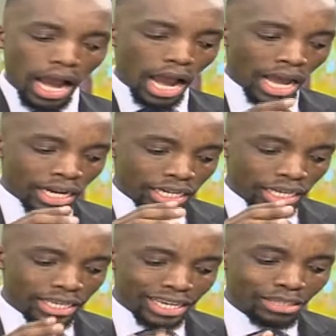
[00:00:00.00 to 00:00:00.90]
And
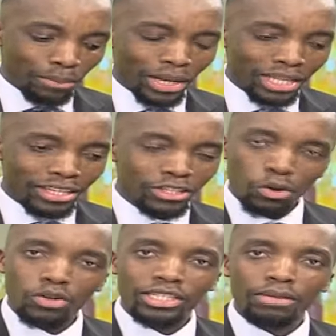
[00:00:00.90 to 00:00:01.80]
he explained this
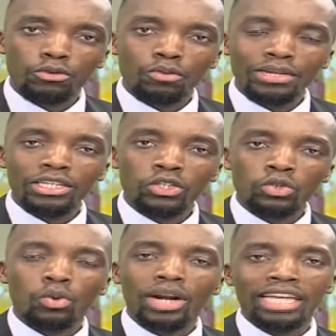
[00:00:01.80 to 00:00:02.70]
concept to me
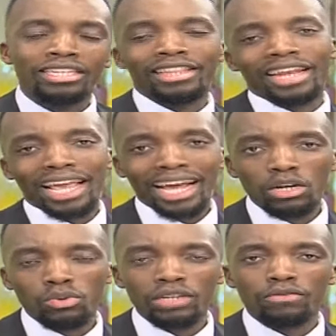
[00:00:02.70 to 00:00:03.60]
so nicely that I
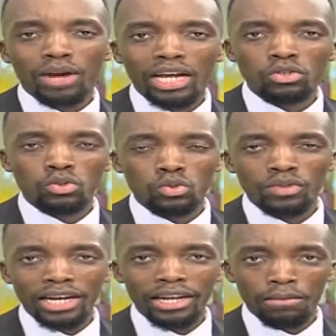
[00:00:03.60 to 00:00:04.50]
can't wait for us to do
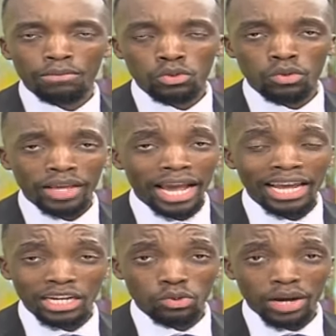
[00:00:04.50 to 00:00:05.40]
that episode. The guy
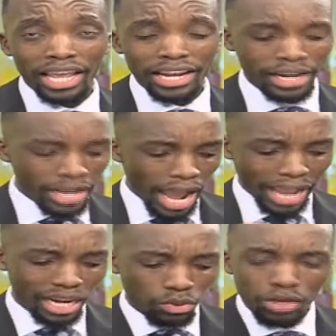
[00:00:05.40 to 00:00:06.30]
anaitwa Ed.
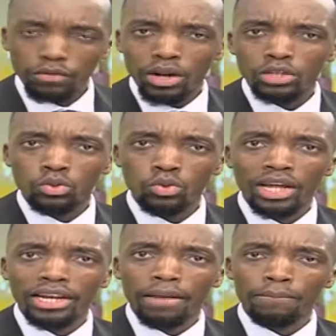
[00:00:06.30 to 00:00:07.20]
I can't wait for us to do
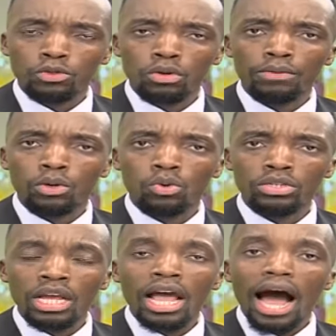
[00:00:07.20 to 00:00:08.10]
that episode
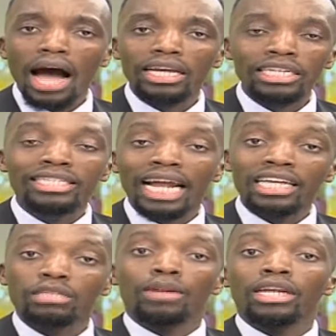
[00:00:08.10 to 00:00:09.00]
because it's an
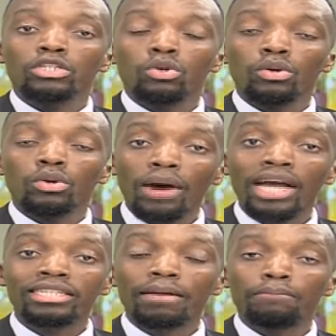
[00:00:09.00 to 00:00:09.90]
explanation ya
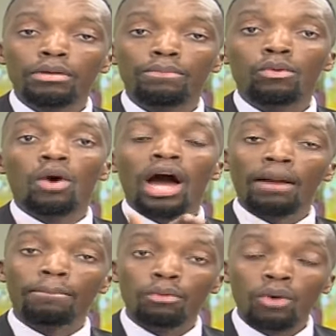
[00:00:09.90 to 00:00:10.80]
why some people
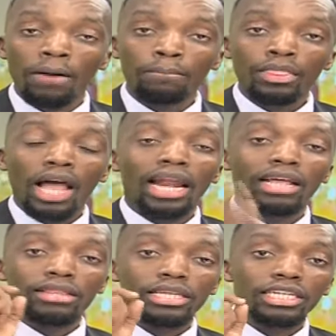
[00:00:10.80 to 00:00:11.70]
are poor, and
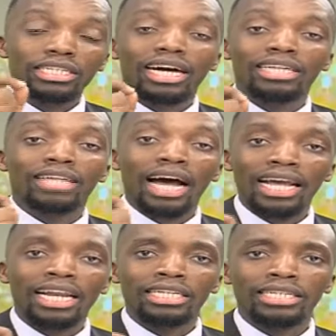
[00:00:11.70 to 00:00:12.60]
I think it carries a
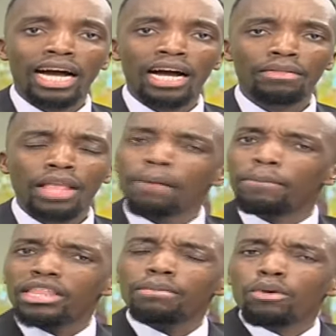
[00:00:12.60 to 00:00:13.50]
highlight ya
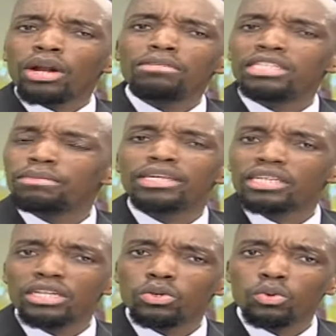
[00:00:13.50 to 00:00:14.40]
by then mbona misi
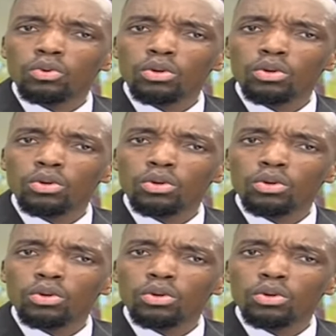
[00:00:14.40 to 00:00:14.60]
making it do.